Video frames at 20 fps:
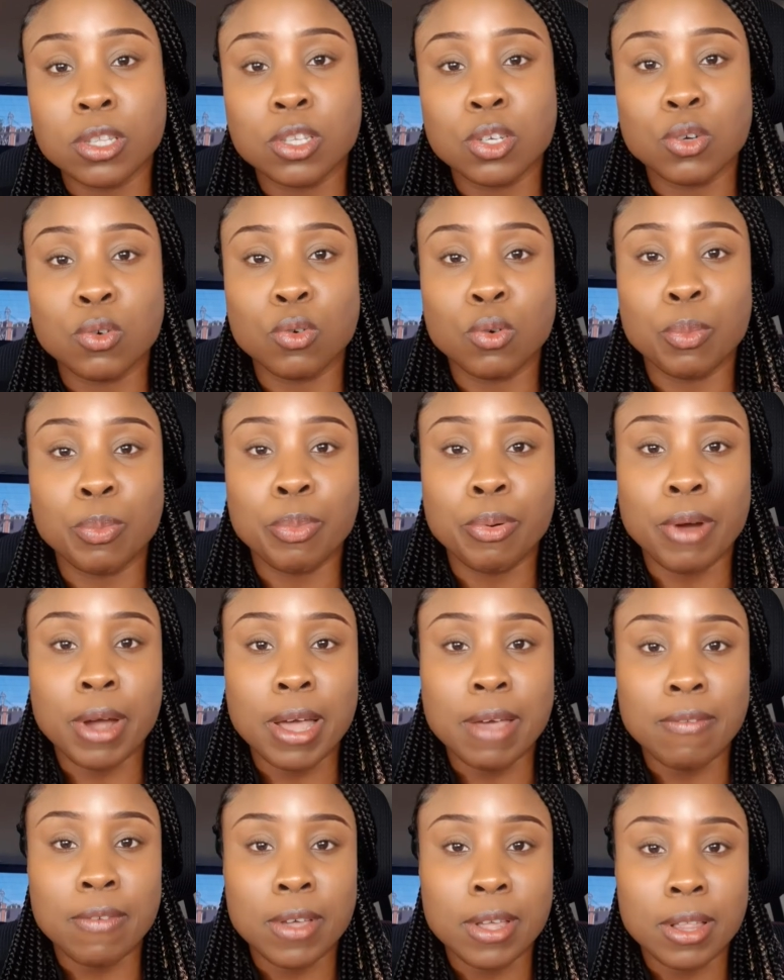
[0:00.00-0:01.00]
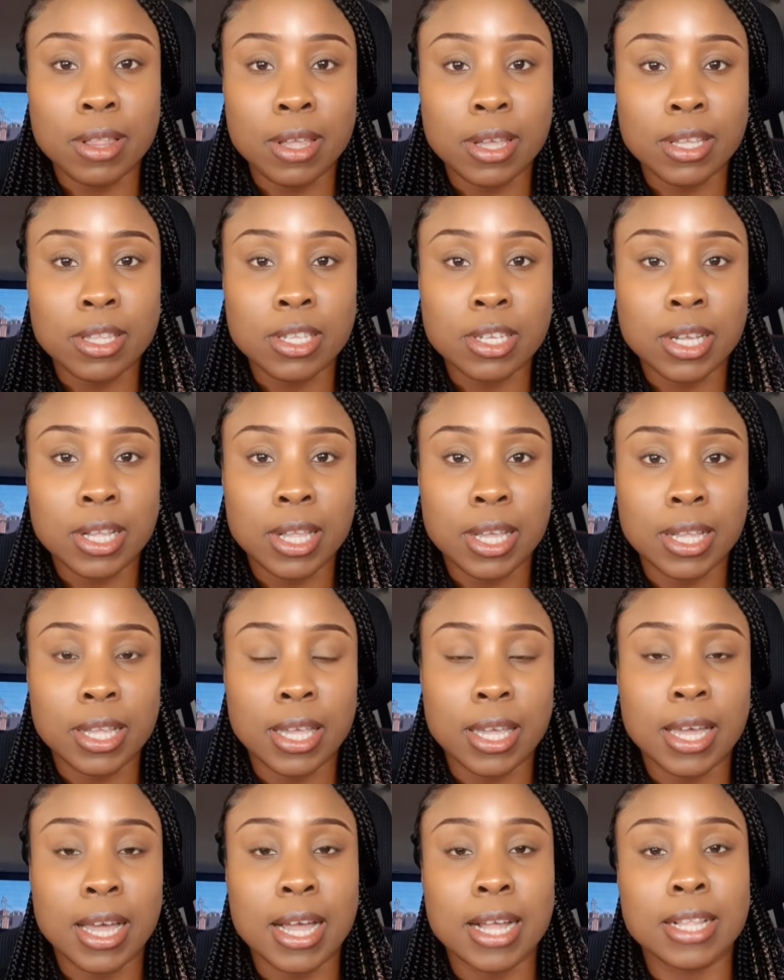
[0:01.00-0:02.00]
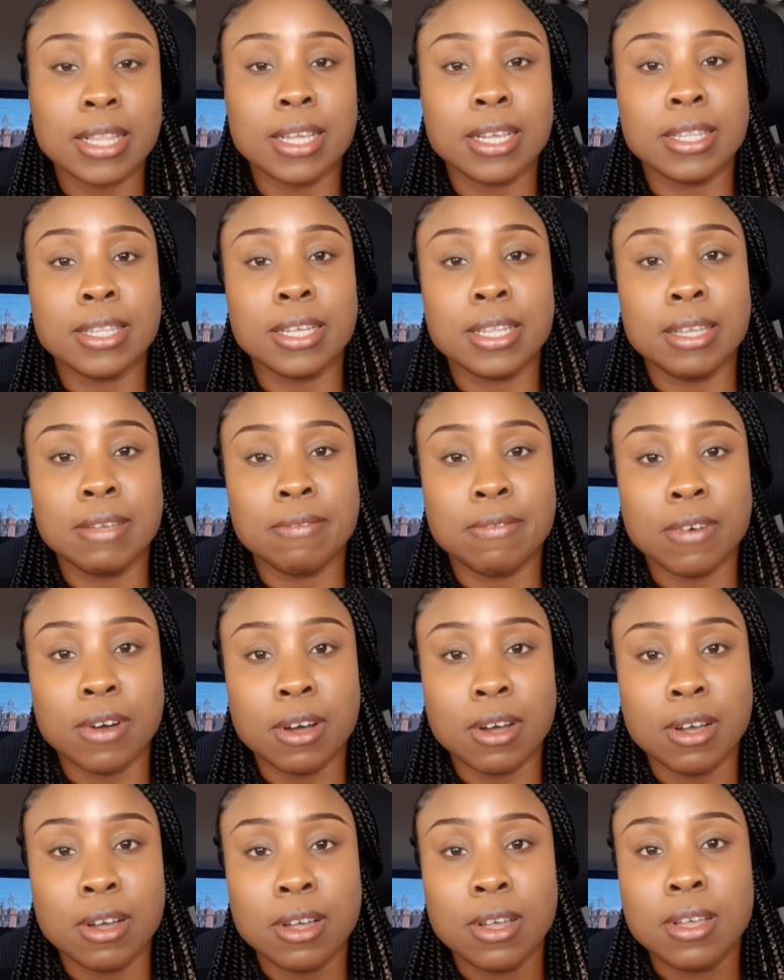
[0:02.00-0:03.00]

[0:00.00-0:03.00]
to go privately to clinic and then deliver